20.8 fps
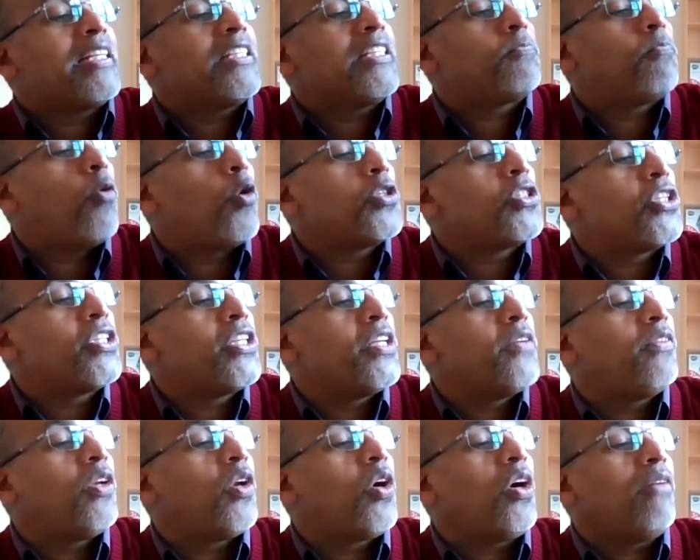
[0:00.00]
what is
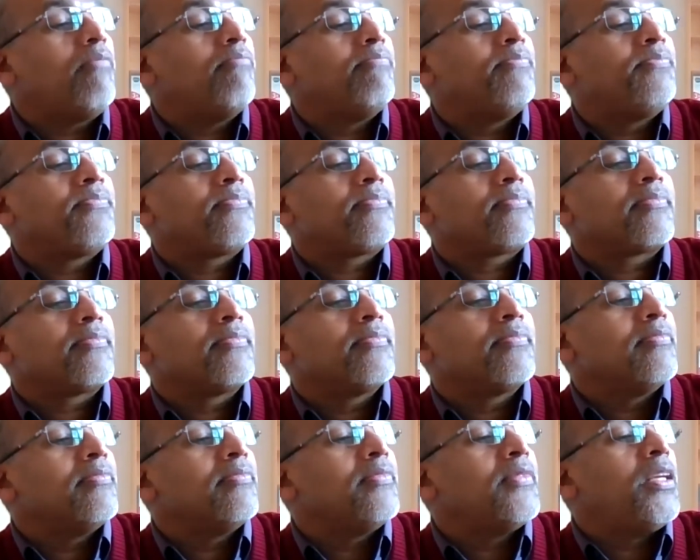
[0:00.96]
positive law.
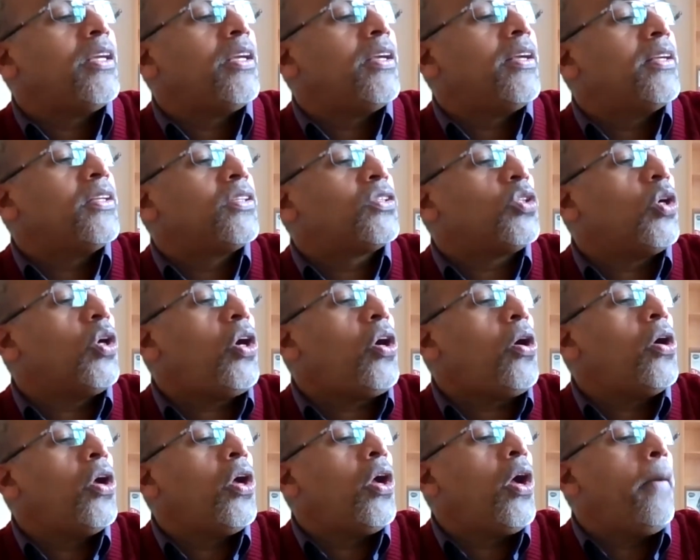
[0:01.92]

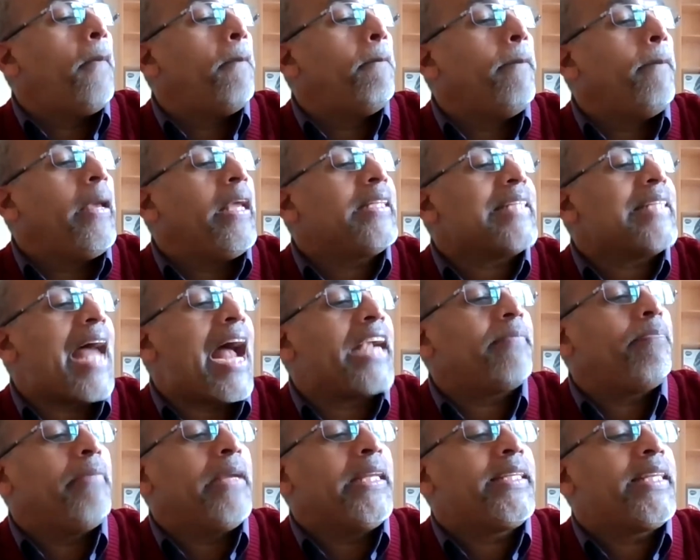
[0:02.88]
So means
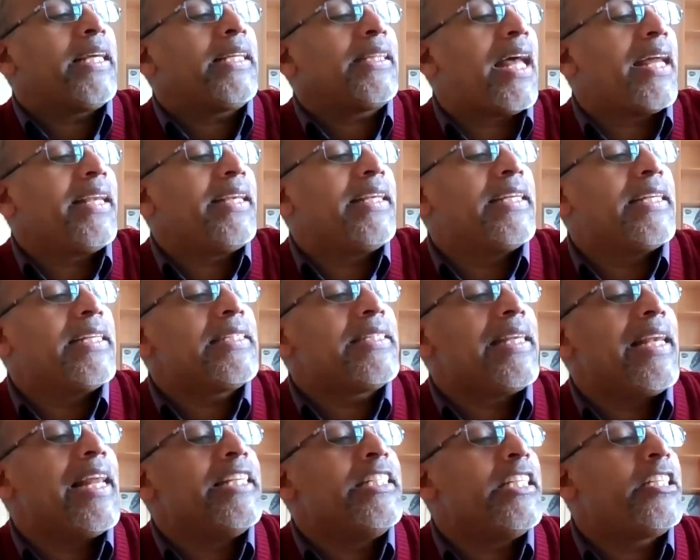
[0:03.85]
admitting that it
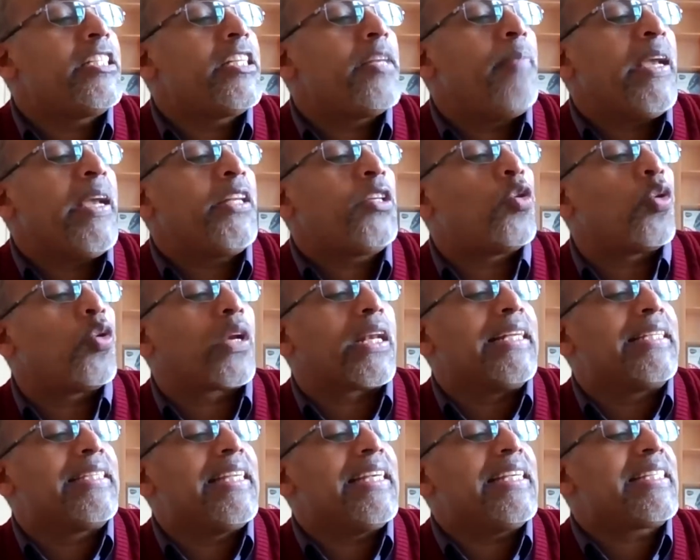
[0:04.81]
is legitimate to
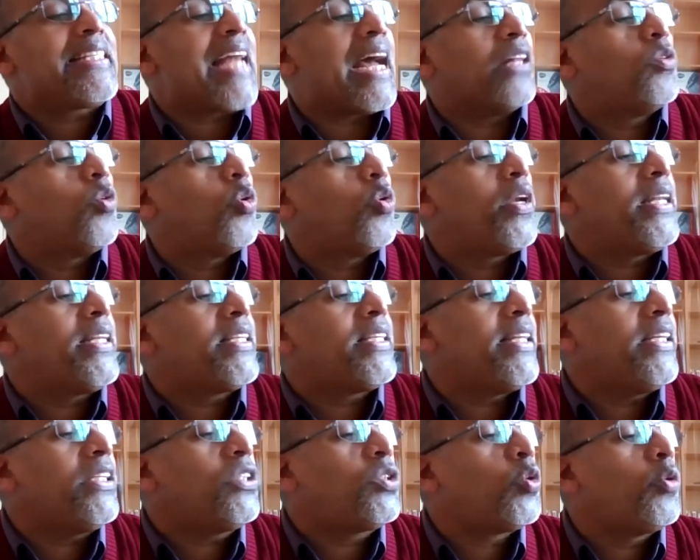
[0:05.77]
resist
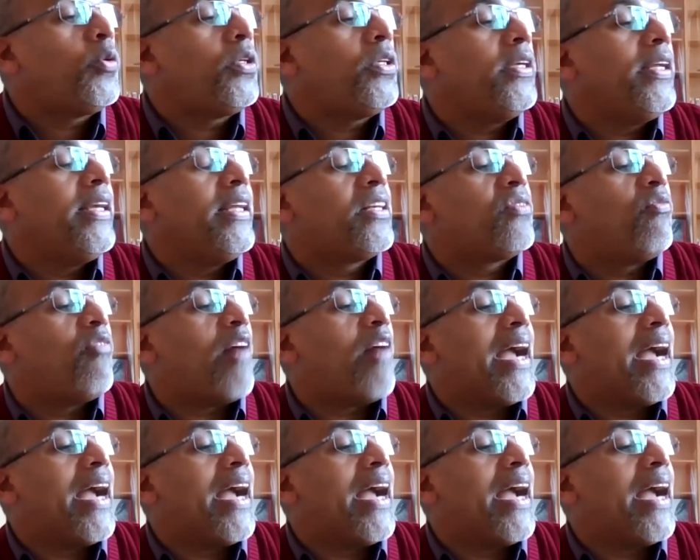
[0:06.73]
authority should it